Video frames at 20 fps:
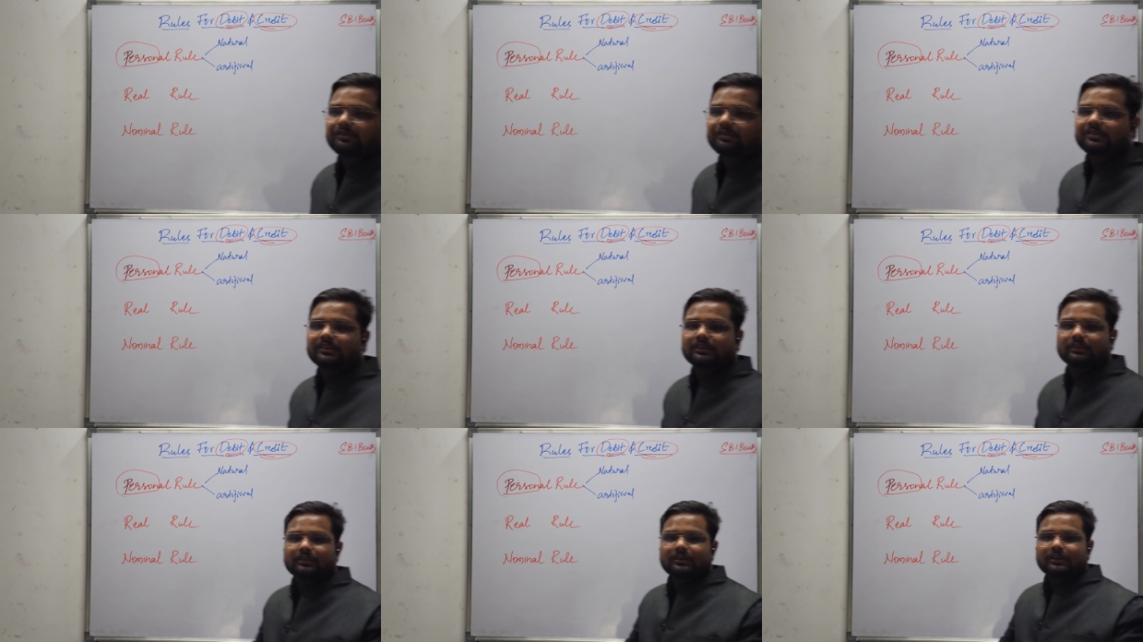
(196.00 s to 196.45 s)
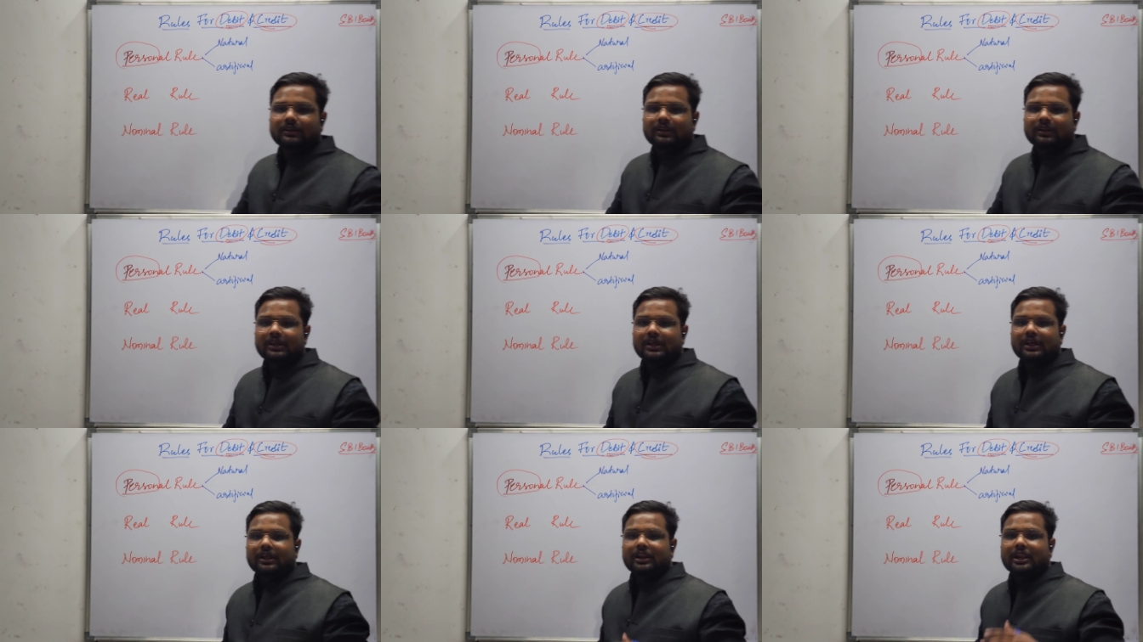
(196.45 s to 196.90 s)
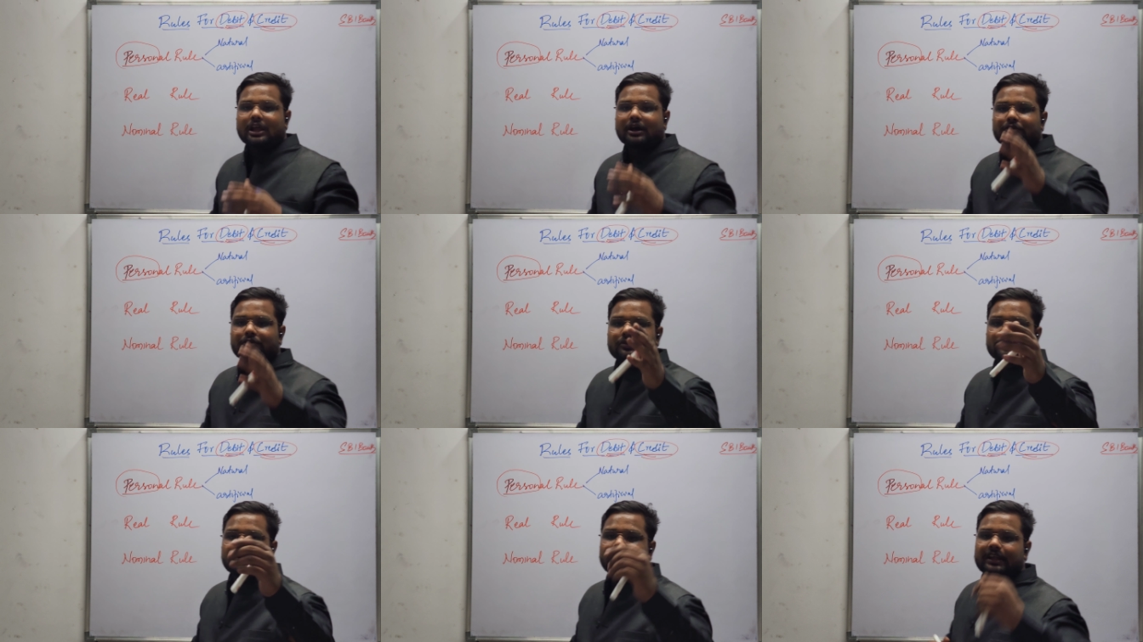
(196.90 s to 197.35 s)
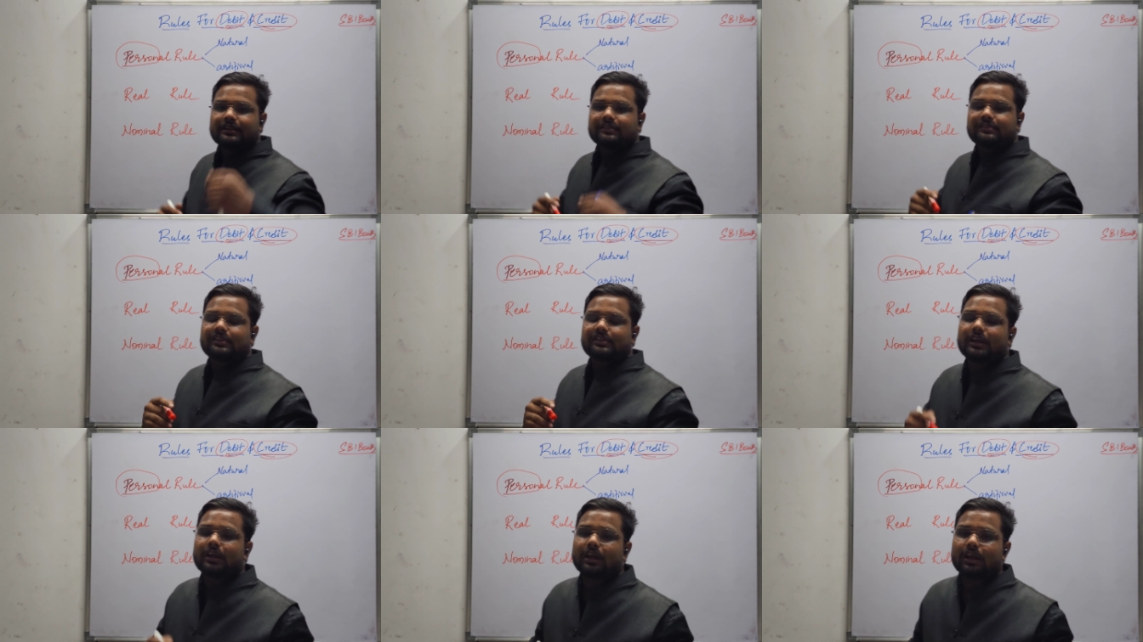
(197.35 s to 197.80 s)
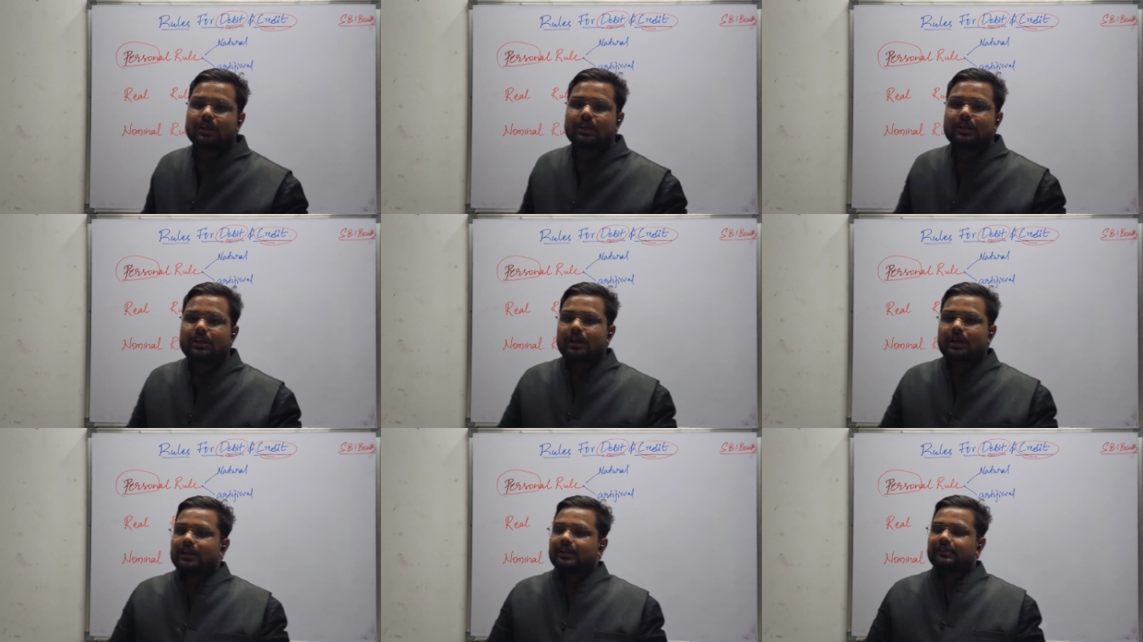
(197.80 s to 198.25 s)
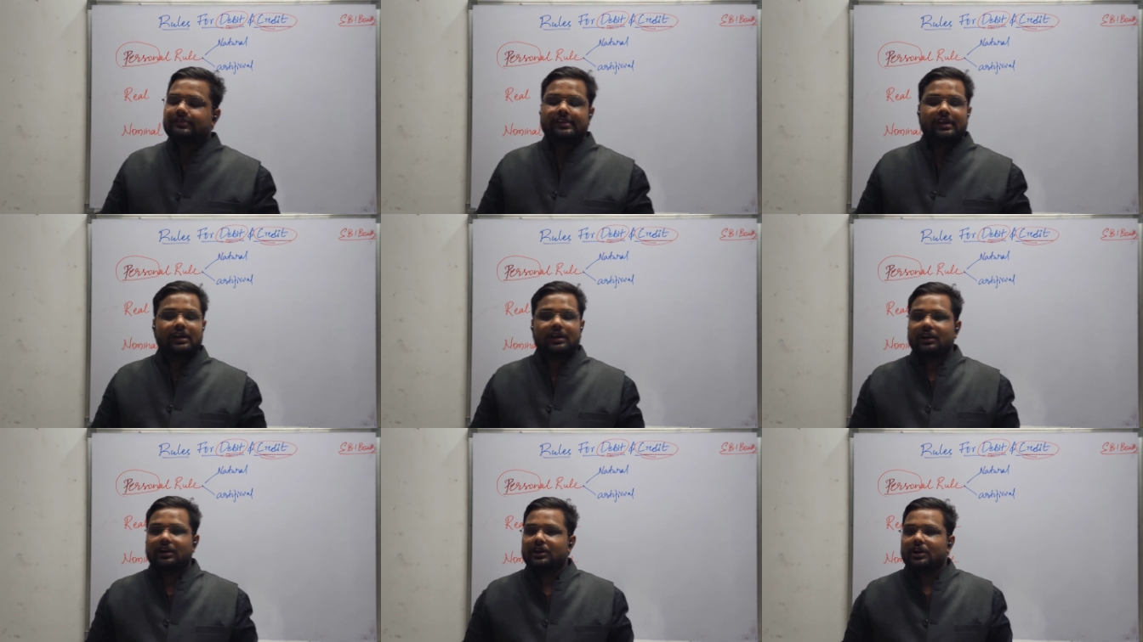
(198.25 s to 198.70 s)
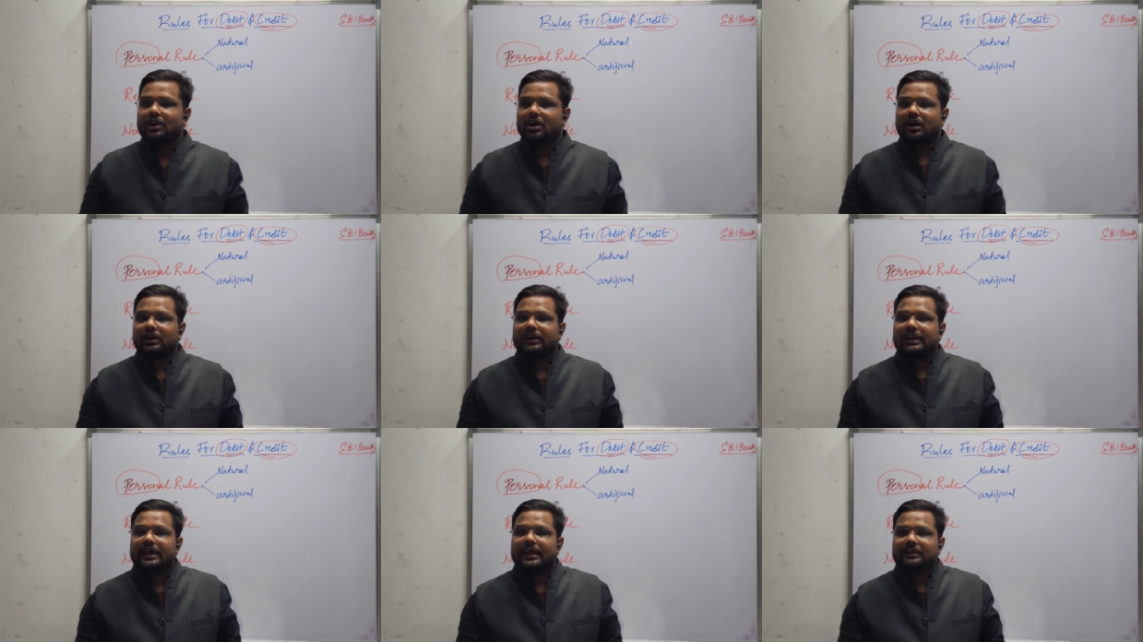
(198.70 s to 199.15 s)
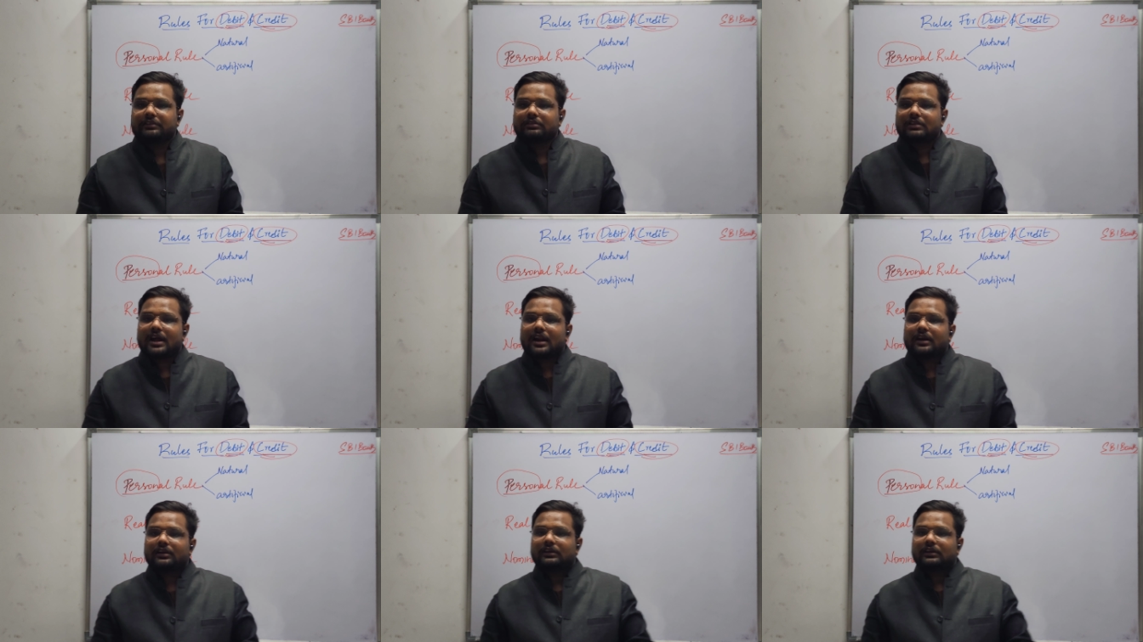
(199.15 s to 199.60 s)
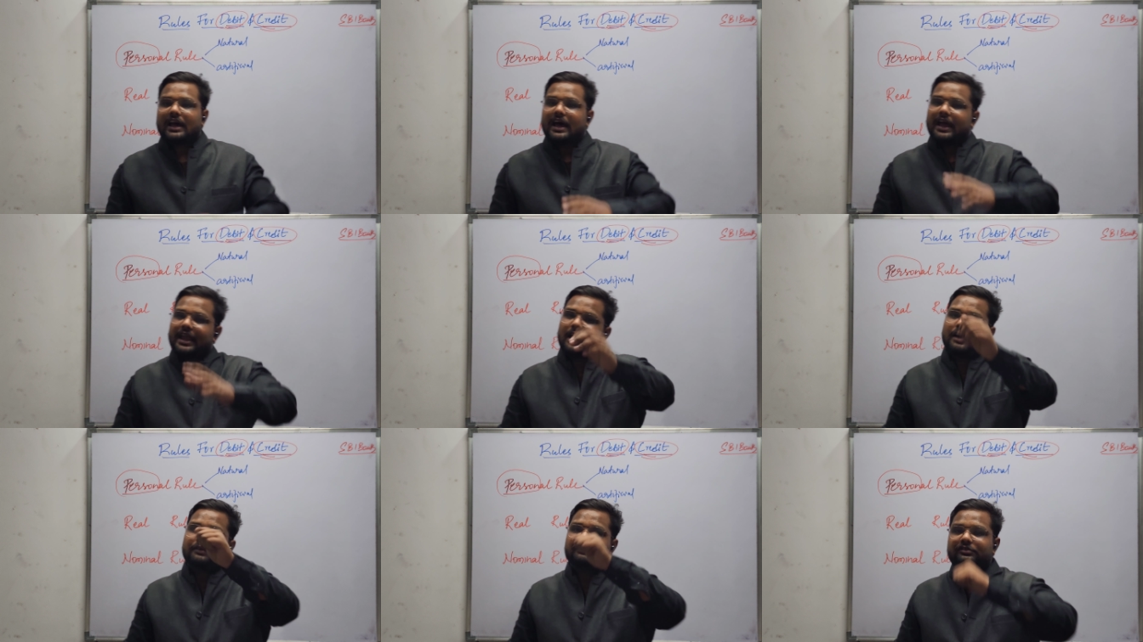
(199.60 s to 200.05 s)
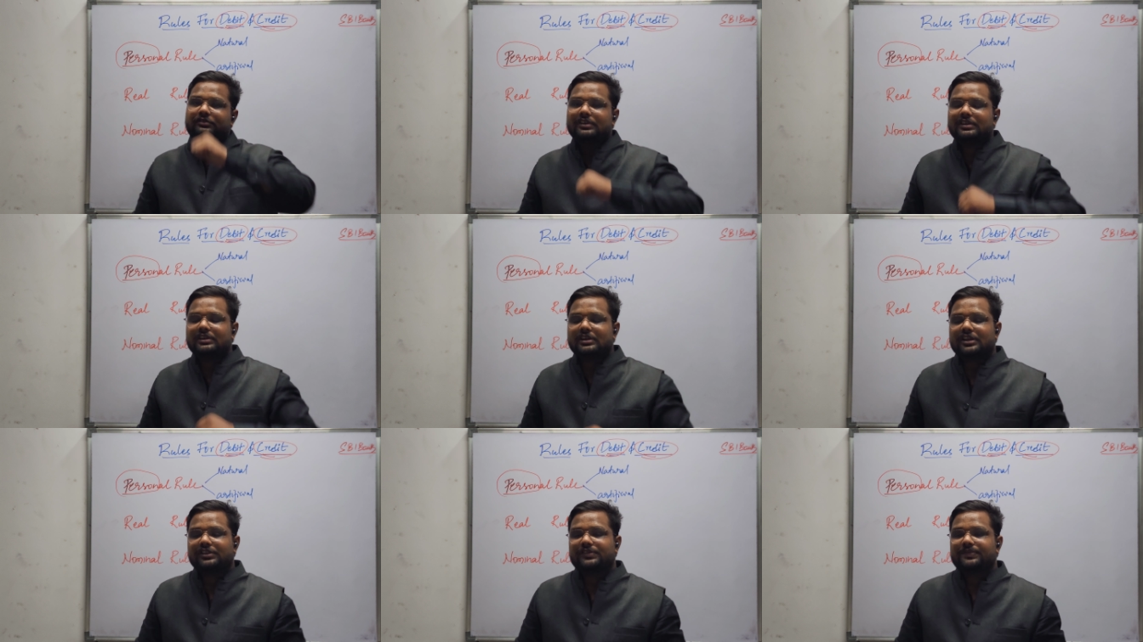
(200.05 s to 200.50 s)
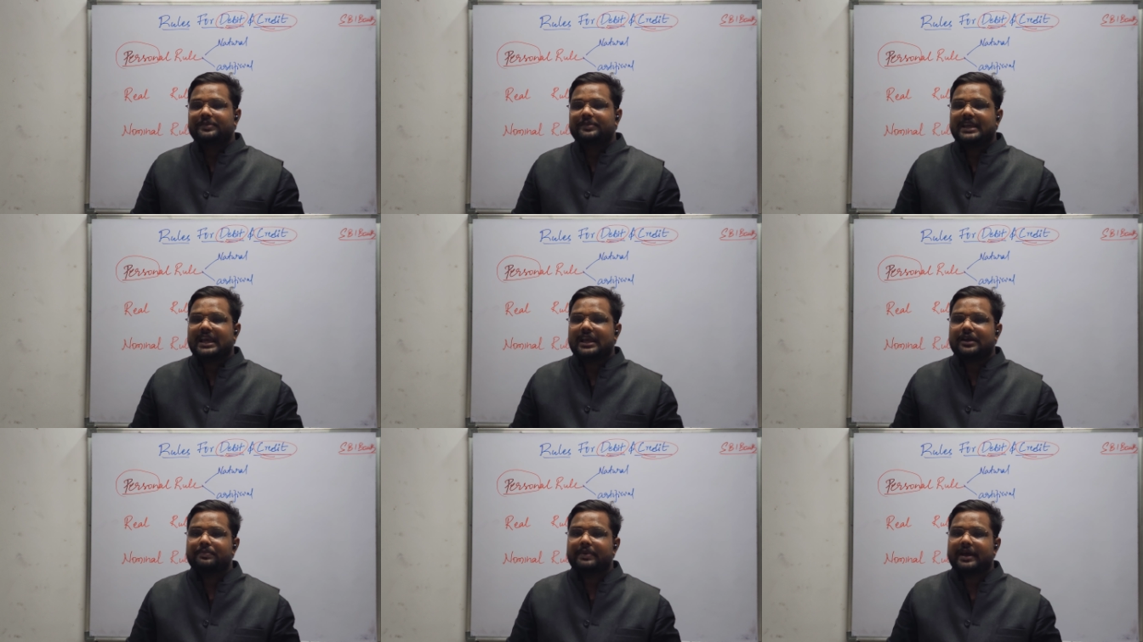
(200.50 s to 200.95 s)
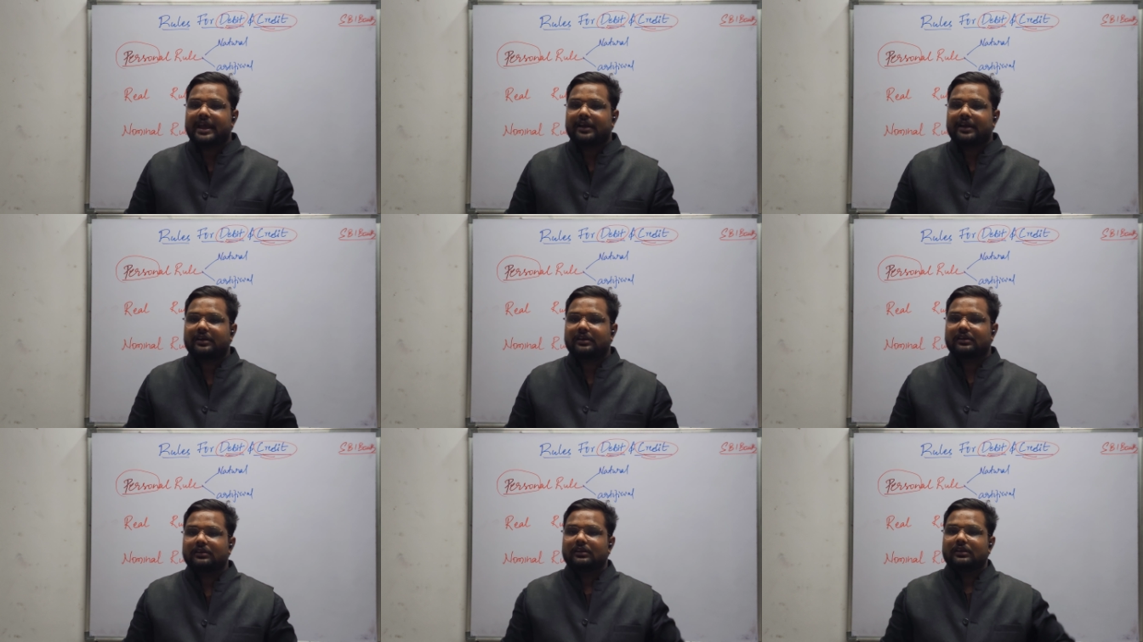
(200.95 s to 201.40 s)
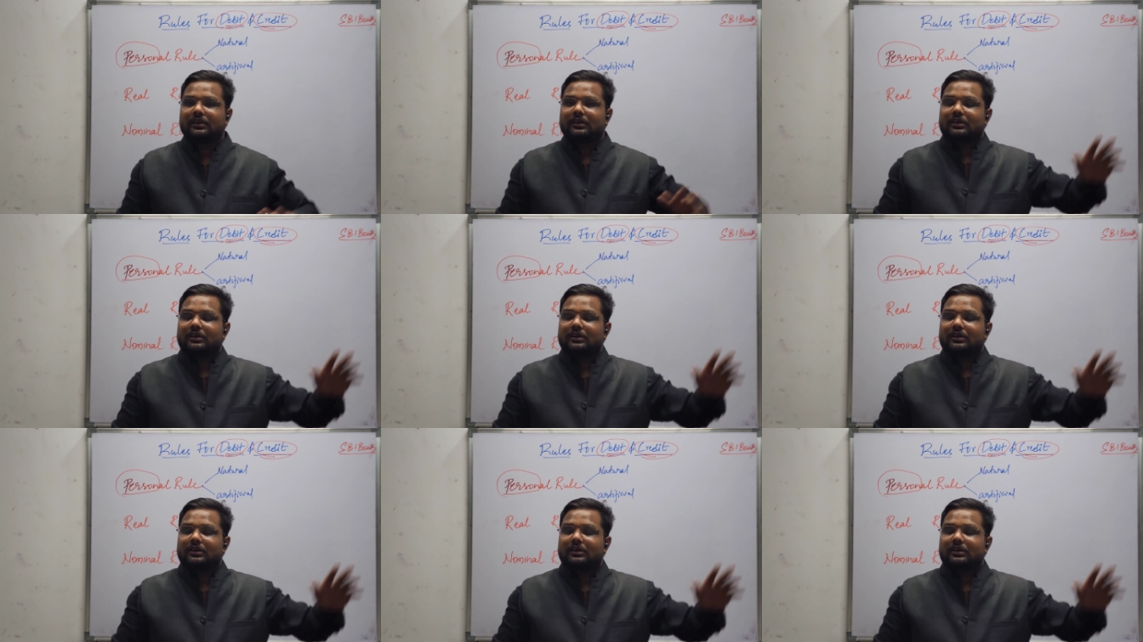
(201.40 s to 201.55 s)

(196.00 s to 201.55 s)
person. Now you can say, sir, not like that. I have seen SBI Bank.